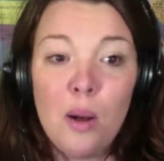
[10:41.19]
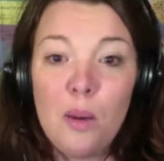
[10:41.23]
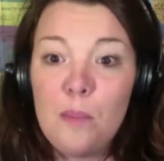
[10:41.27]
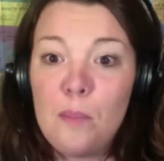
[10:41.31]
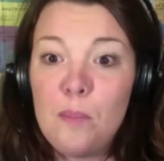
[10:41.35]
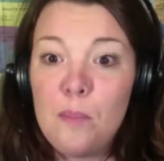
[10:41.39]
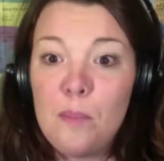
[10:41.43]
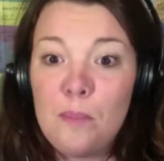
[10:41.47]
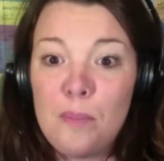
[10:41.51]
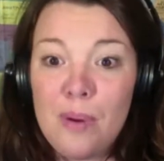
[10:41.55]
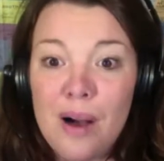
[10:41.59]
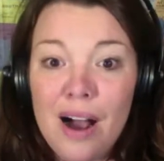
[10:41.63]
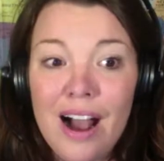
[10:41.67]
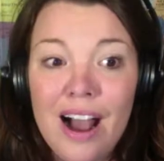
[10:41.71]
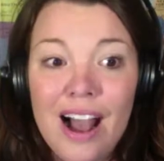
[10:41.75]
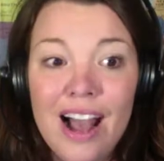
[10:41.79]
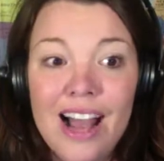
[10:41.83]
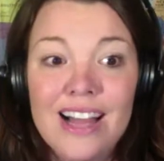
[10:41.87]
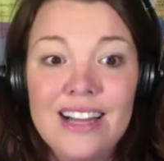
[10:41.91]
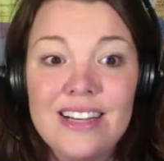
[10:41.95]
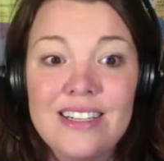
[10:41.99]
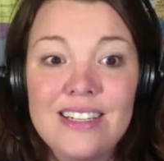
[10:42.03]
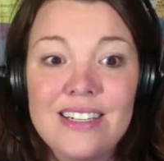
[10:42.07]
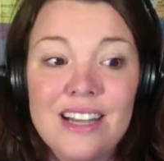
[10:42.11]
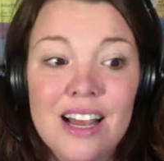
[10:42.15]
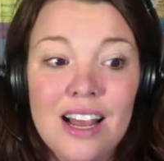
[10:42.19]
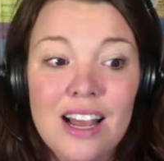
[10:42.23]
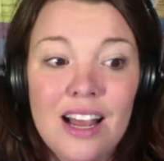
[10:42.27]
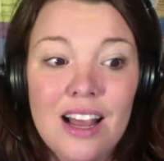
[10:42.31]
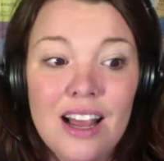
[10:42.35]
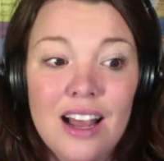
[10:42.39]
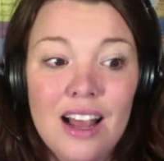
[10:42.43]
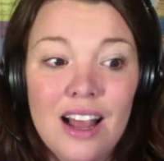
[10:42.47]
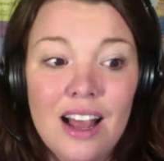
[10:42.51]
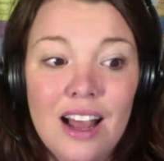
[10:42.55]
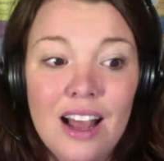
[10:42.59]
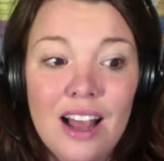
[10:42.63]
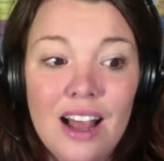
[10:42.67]
But
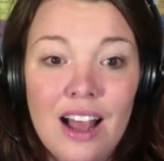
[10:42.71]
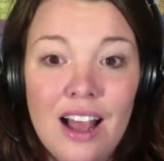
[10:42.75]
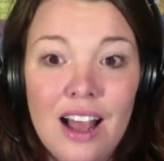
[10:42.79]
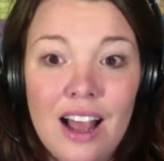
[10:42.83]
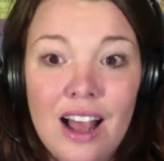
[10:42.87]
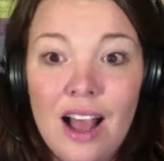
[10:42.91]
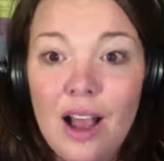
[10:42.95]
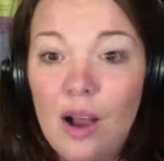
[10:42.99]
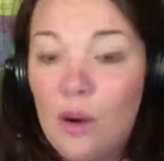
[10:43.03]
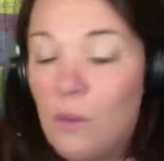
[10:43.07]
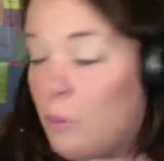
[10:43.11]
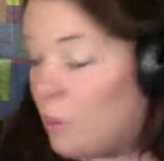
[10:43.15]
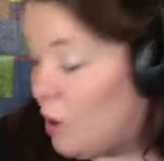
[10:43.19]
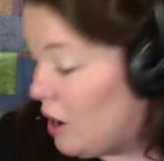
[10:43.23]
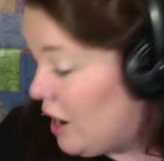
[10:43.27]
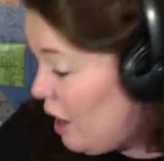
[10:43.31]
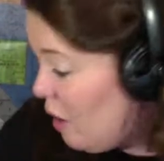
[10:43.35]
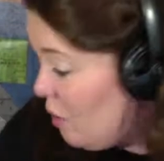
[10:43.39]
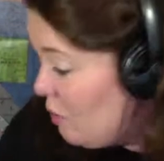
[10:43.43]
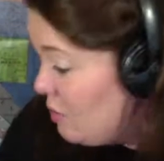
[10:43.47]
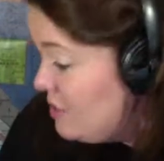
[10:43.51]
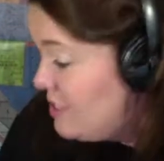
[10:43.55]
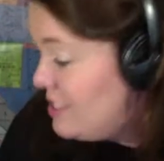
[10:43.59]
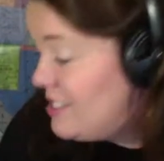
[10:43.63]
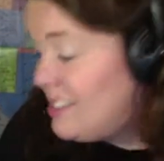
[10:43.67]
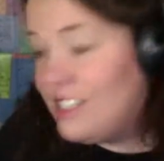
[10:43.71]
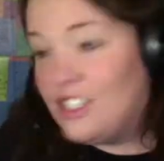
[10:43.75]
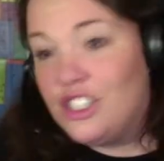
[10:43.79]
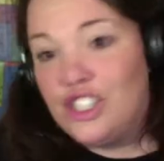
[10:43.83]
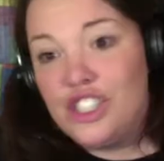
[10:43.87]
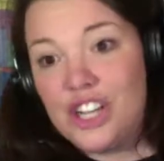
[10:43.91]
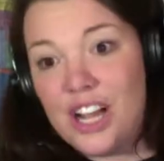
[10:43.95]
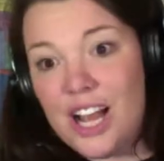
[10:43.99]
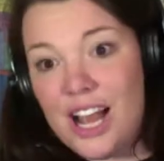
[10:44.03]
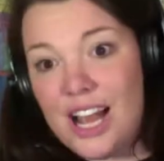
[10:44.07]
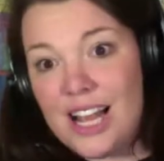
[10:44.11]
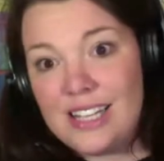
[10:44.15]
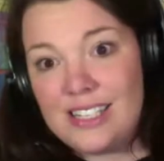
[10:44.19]
what I would
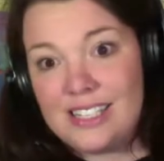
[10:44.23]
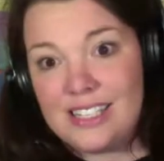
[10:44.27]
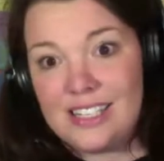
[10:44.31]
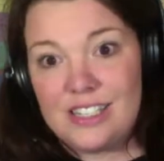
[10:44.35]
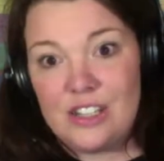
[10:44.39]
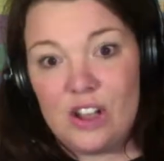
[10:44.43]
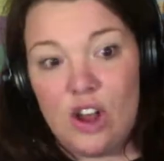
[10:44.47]
suggest is